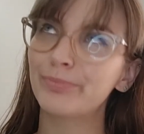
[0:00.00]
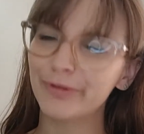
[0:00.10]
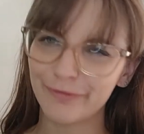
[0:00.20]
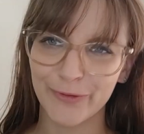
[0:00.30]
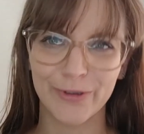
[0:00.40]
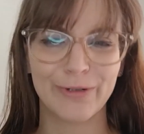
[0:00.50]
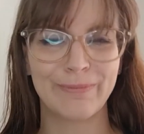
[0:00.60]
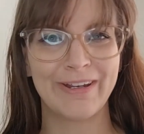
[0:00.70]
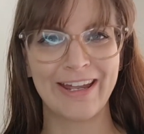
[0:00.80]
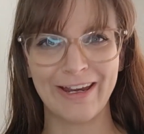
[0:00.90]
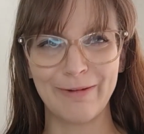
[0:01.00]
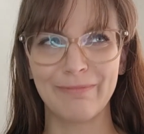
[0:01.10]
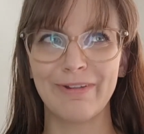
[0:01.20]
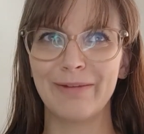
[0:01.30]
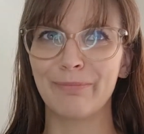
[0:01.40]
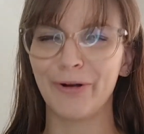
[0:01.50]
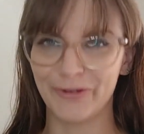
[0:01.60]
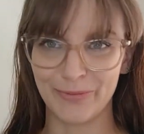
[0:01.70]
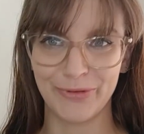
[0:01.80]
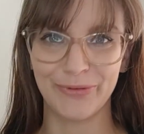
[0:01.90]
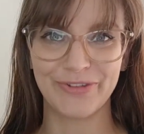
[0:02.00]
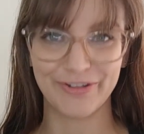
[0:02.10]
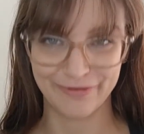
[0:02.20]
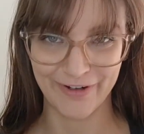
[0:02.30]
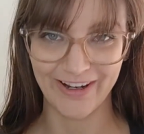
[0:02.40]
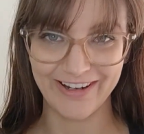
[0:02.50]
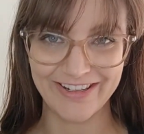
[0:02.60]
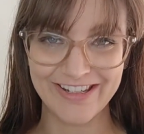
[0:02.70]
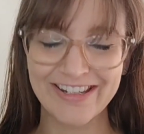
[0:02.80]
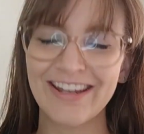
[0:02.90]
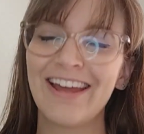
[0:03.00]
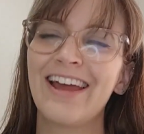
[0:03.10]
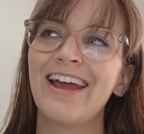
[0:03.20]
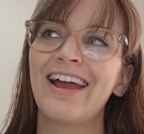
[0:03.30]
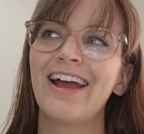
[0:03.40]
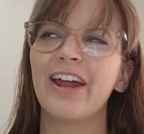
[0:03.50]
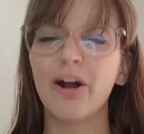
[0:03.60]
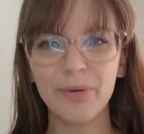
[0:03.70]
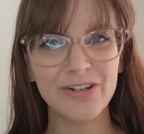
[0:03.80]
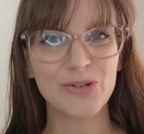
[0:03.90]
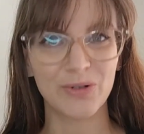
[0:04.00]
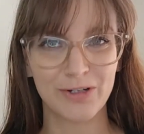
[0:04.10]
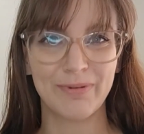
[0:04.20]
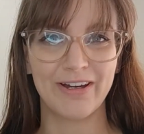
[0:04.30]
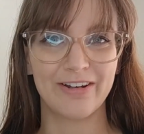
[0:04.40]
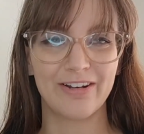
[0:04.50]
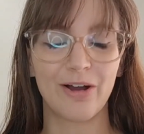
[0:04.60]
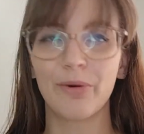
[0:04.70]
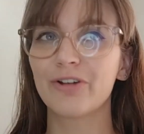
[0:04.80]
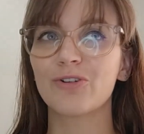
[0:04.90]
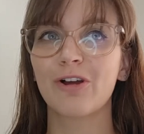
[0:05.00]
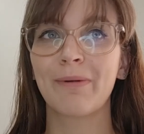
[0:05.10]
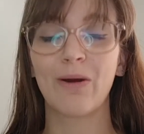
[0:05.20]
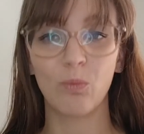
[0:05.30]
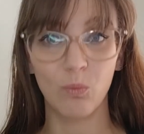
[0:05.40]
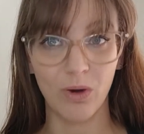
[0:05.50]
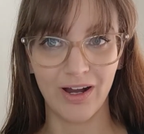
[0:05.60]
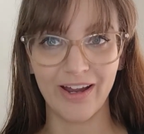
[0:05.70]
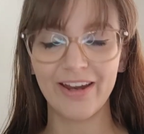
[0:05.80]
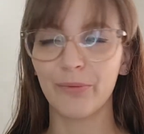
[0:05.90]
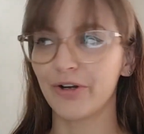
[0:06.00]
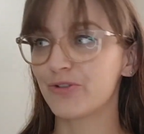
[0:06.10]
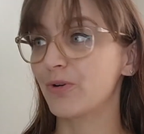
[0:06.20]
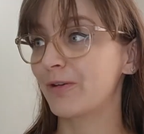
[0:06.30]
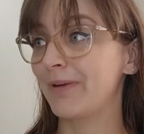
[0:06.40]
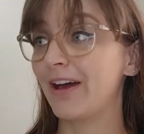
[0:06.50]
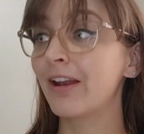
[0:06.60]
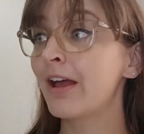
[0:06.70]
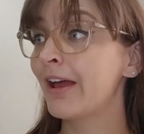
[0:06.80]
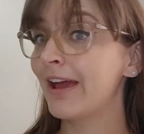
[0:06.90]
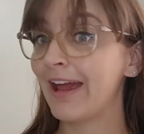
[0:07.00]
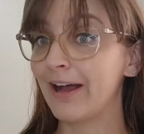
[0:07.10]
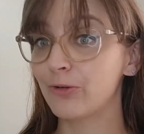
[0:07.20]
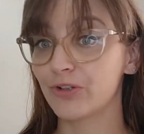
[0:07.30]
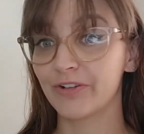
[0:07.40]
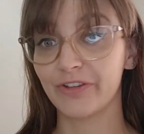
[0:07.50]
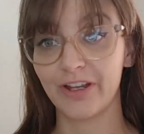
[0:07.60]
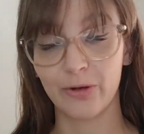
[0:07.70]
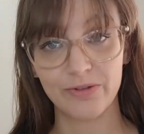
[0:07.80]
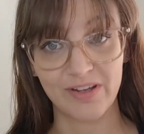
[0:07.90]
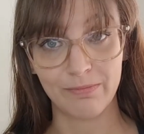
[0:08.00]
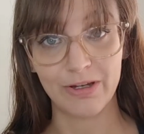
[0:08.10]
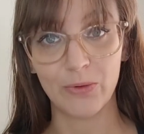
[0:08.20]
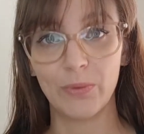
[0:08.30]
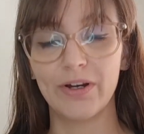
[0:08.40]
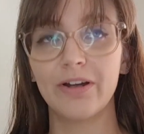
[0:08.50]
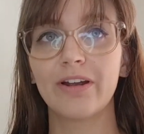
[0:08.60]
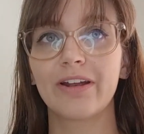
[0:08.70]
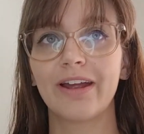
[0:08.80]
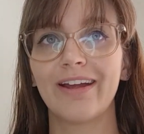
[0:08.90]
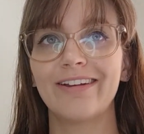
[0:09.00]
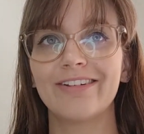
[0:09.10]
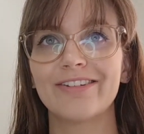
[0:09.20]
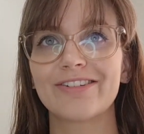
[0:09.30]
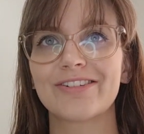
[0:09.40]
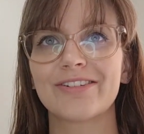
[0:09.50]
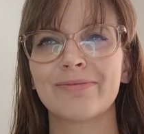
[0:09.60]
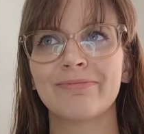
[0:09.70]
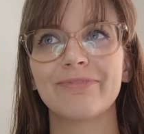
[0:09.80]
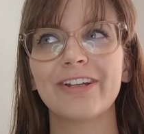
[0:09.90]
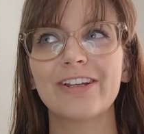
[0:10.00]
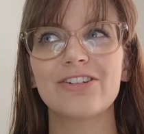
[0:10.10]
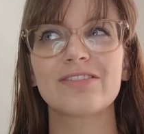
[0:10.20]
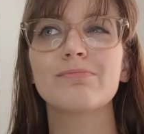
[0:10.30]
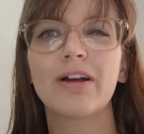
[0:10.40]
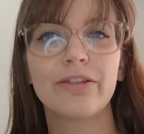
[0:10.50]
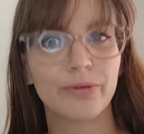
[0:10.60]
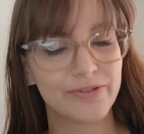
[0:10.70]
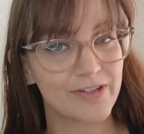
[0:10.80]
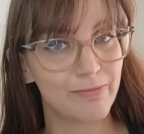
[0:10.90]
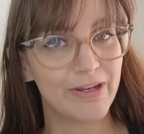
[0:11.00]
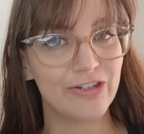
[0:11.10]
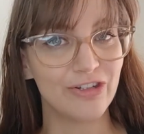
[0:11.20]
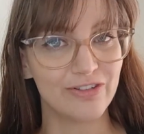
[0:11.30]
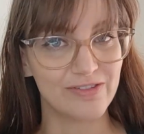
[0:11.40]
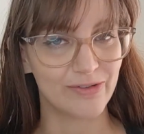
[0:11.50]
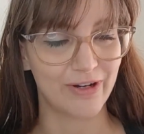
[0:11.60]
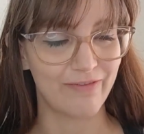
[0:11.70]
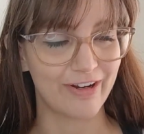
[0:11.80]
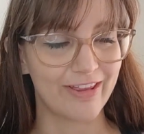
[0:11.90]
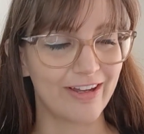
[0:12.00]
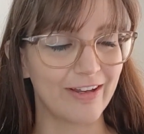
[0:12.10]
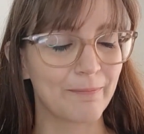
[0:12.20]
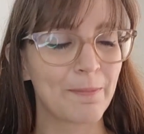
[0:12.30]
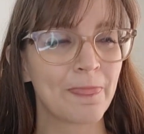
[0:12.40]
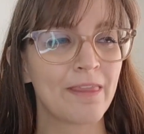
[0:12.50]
before it became impossible to find. And I want to talk about it. I want to talk about why, I want to talk about how drugs like Ozempic work, and really just my thoughts and opinions on everything.